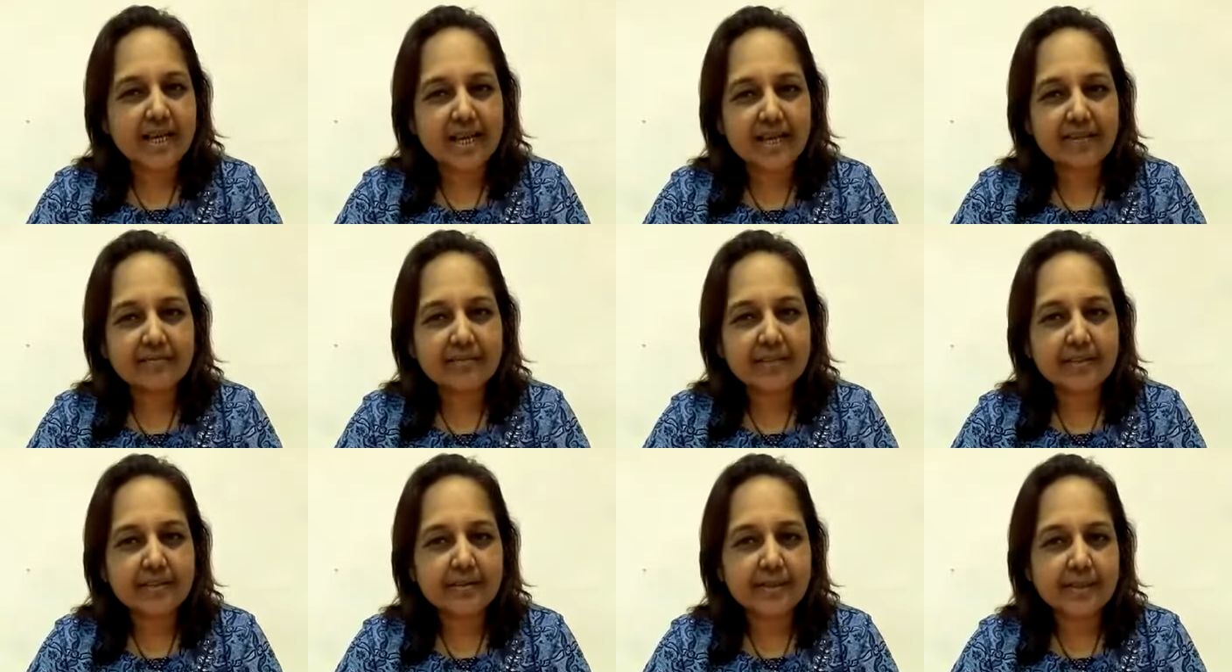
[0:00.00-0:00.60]

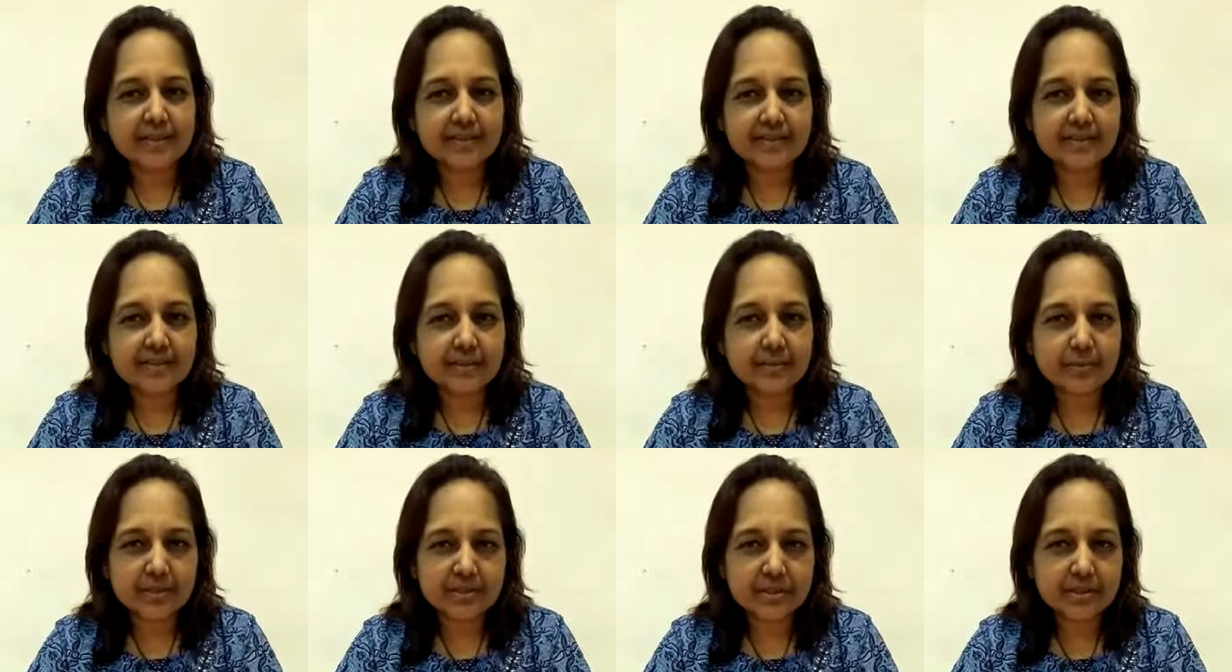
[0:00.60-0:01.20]
have a look at
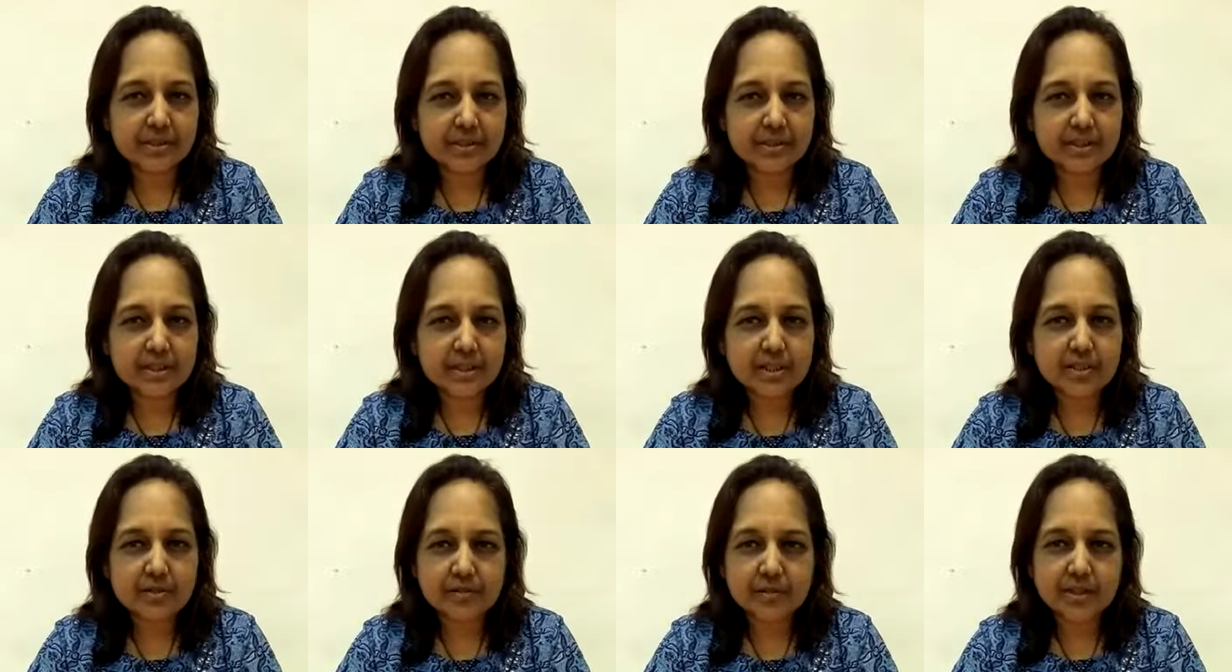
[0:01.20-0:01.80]
the
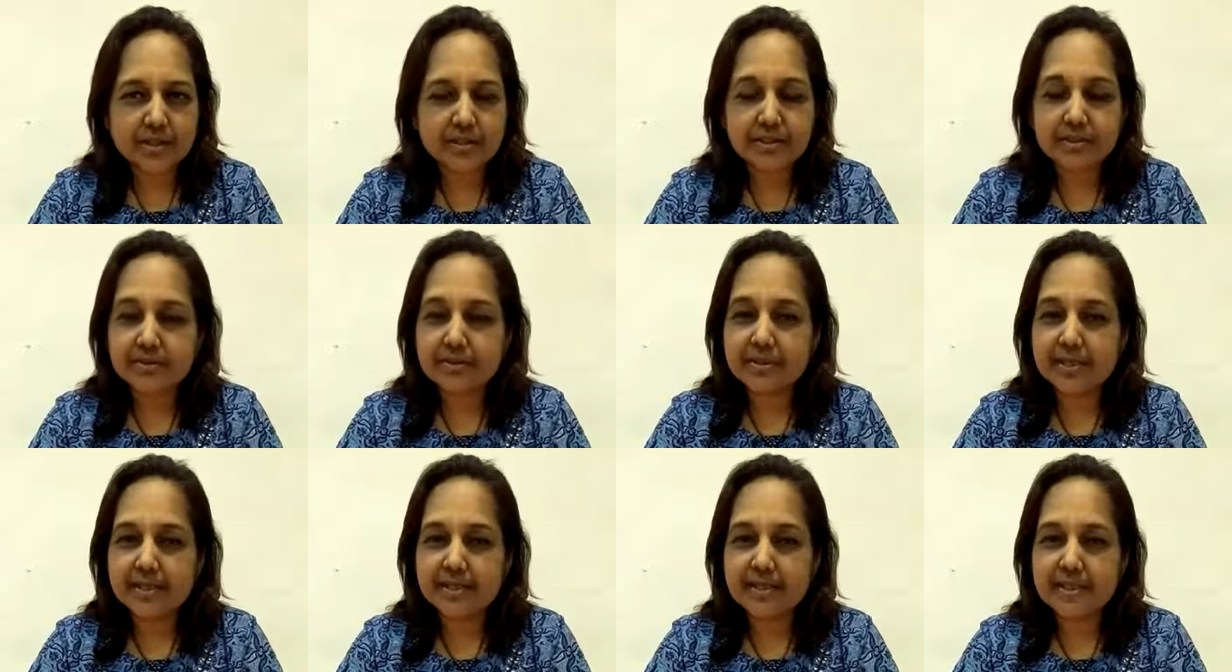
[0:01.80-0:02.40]
questions so that
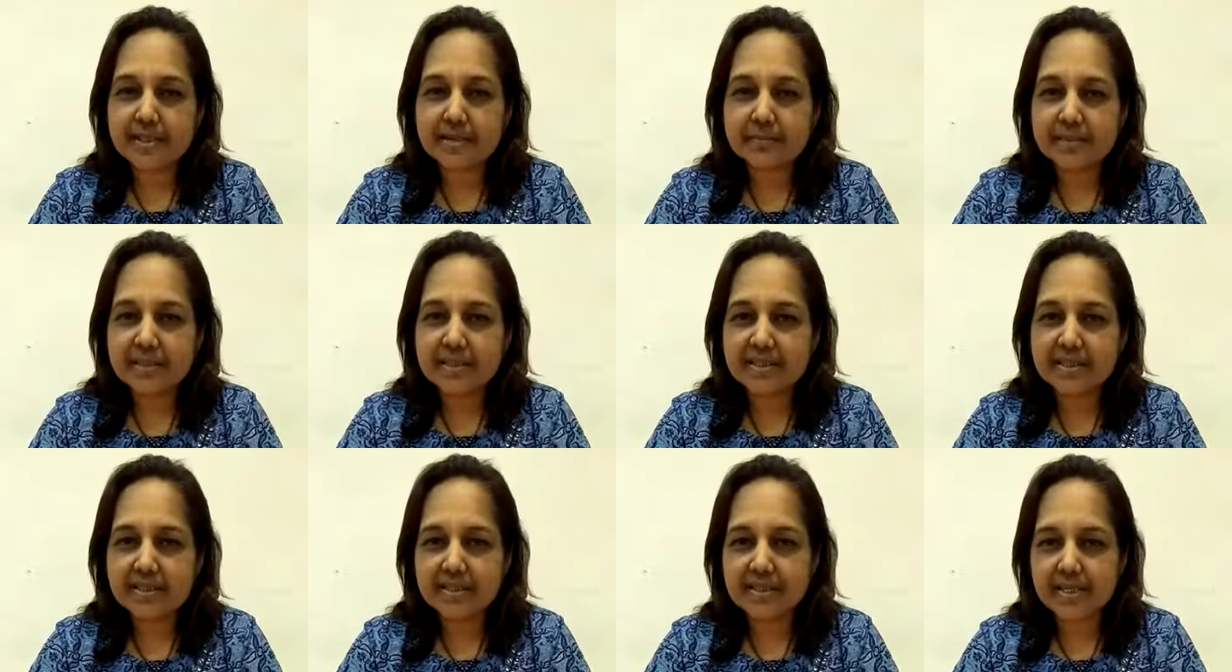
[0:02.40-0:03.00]
you get some
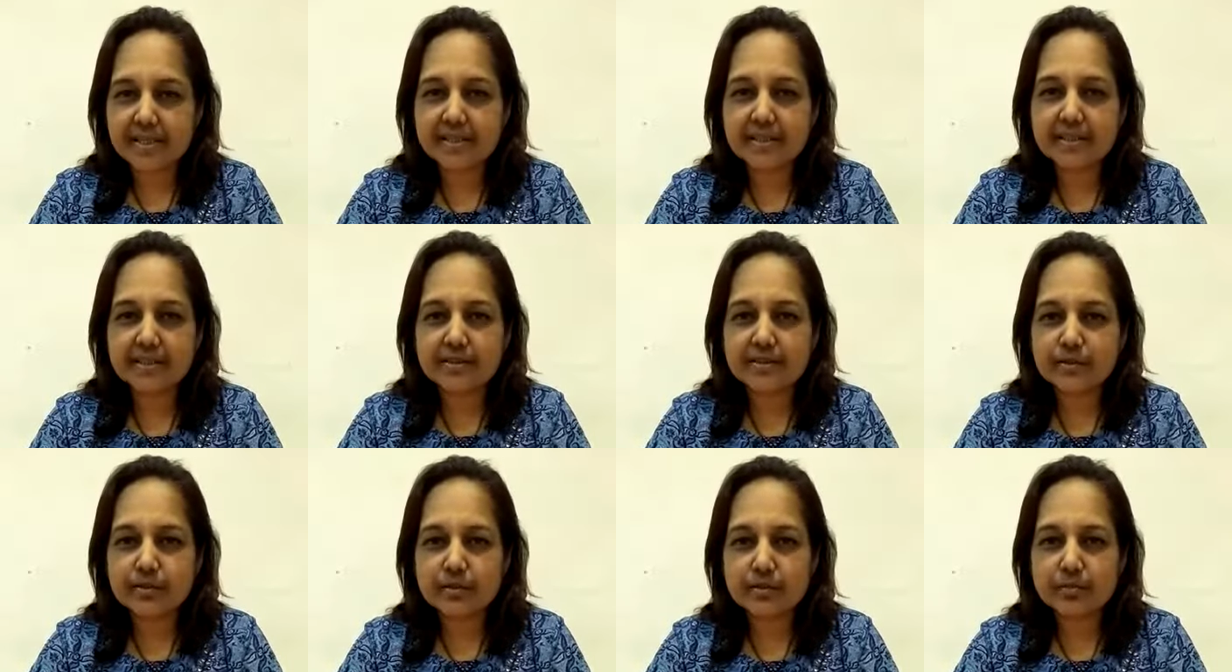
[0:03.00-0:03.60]
insight
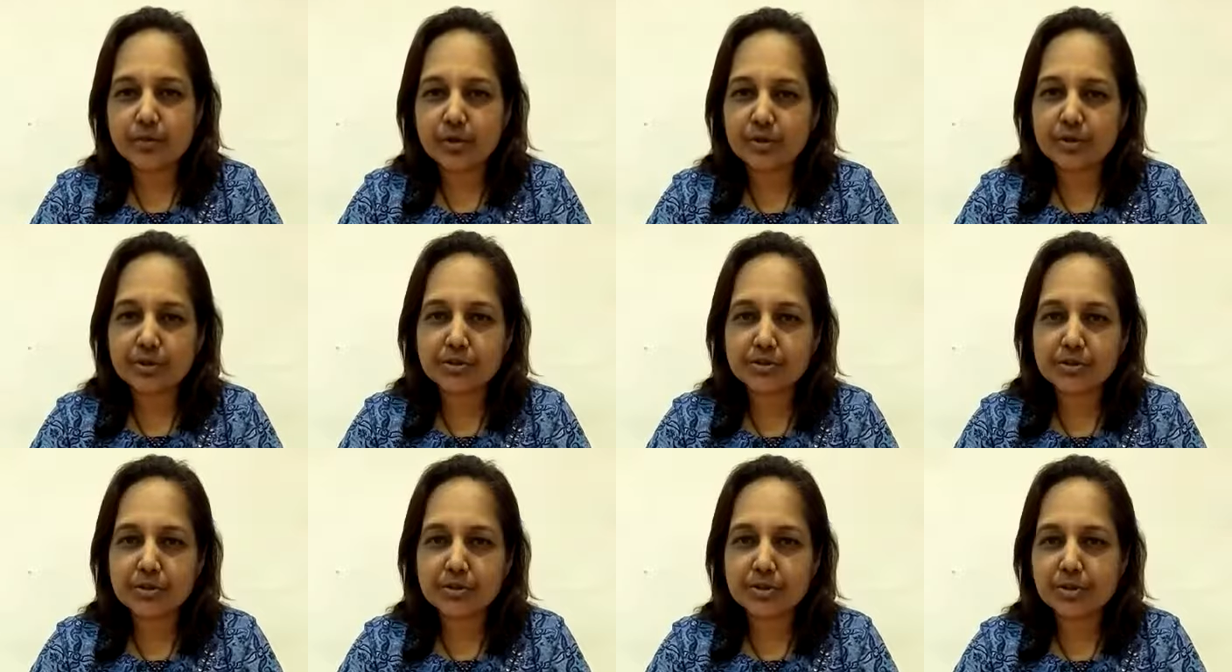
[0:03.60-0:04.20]
into what
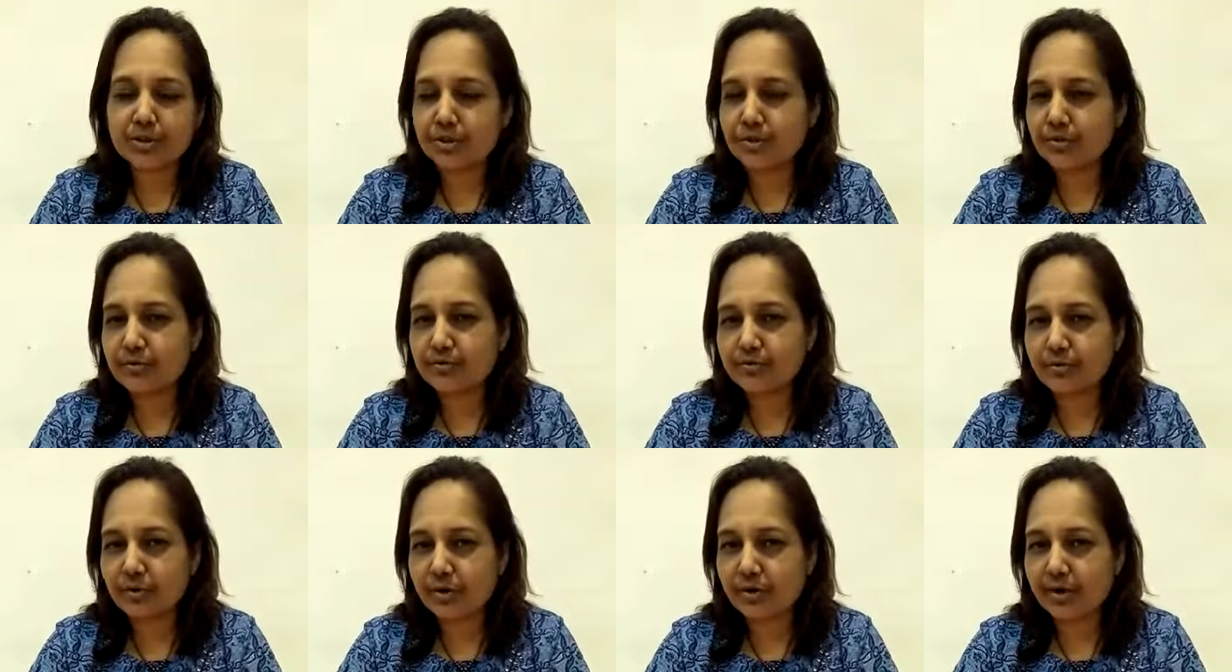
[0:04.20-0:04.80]
you should
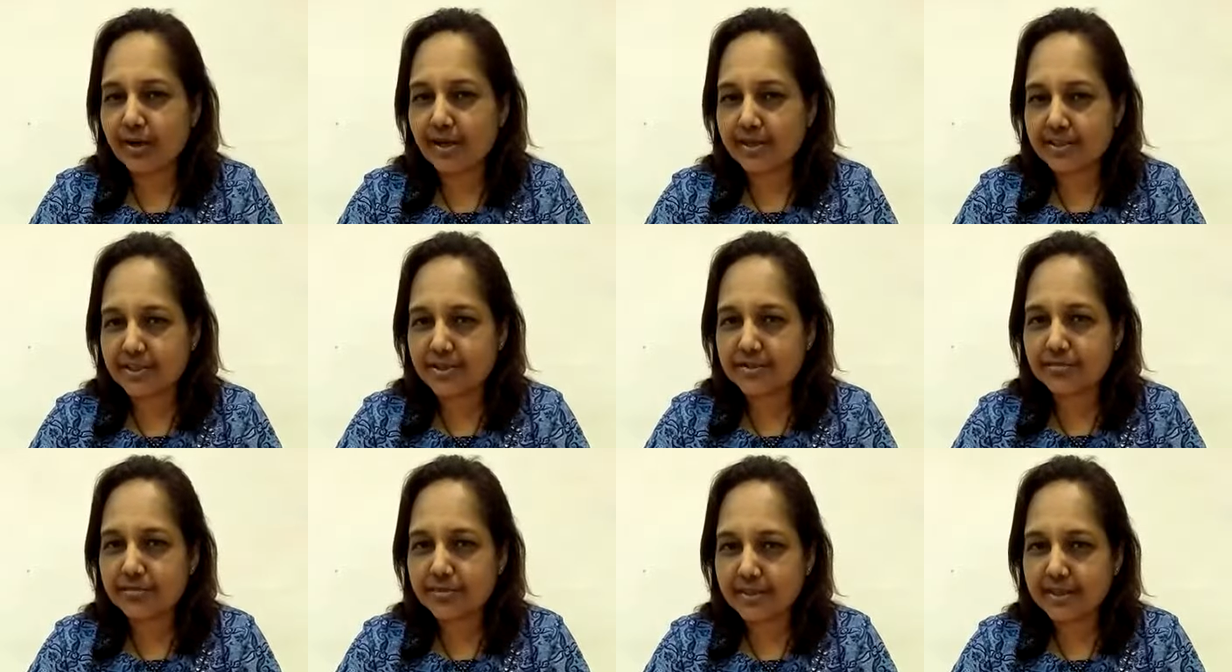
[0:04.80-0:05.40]
look for
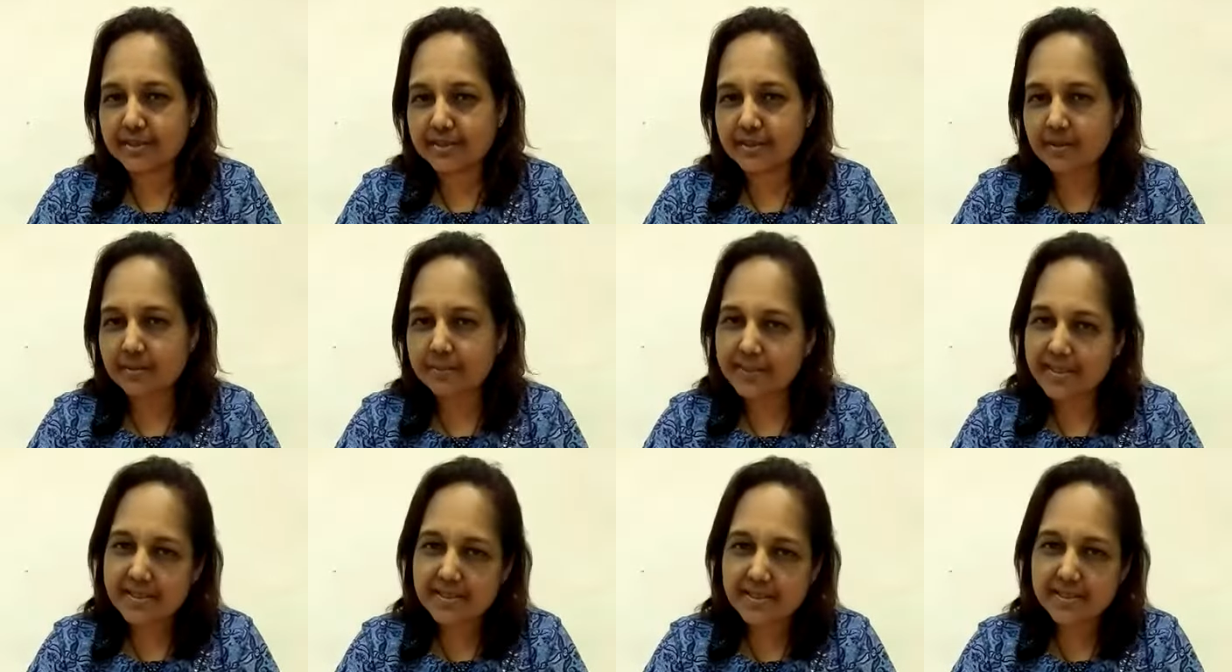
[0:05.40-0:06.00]
as you read the
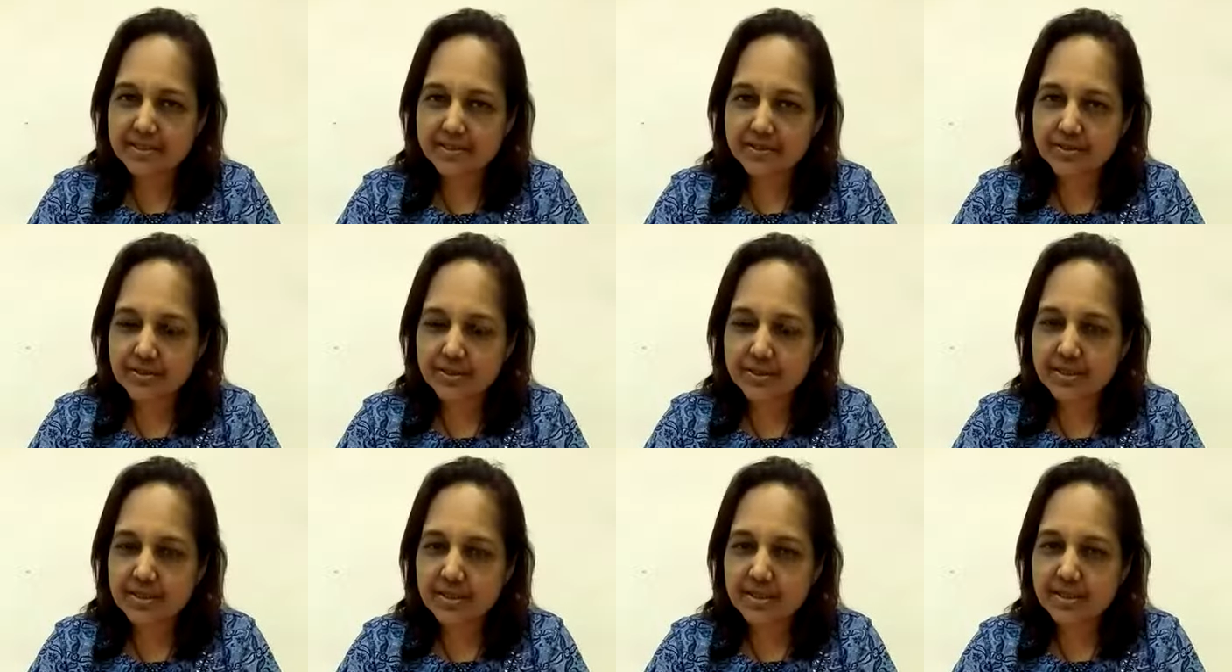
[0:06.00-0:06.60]

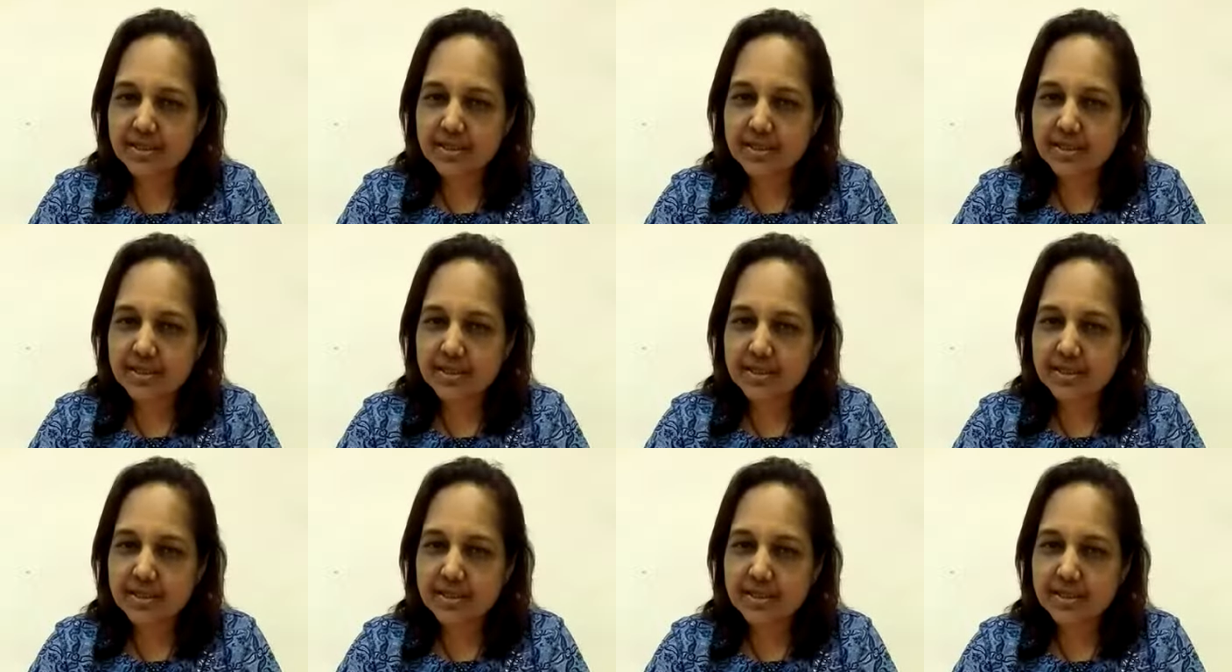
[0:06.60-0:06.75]
passage.